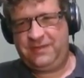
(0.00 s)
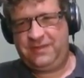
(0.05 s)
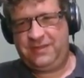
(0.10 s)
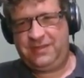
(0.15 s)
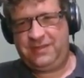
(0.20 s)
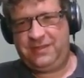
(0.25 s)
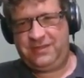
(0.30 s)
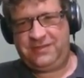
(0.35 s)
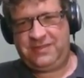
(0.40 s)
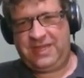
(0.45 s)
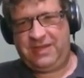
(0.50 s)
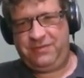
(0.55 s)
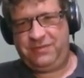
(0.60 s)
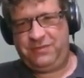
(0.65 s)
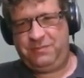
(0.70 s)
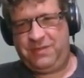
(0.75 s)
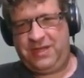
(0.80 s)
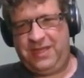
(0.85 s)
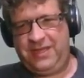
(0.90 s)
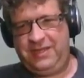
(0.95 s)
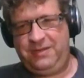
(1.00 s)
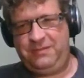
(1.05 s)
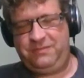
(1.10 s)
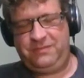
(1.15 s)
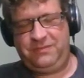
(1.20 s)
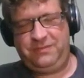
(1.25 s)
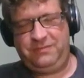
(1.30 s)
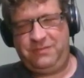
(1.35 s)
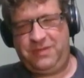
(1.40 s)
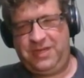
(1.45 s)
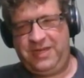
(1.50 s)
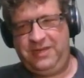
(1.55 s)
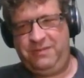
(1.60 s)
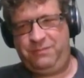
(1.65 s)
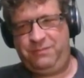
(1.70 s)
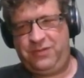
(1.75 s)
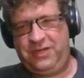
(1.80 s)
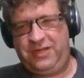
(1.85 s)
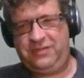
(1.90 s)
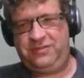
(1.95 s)
At least that was my
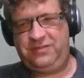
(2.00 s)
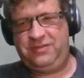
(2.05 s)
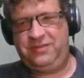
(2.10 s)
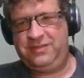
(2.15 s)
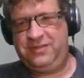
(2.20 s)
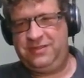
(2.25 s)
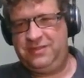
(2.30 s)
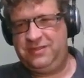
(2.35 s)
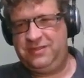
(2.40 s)
impression.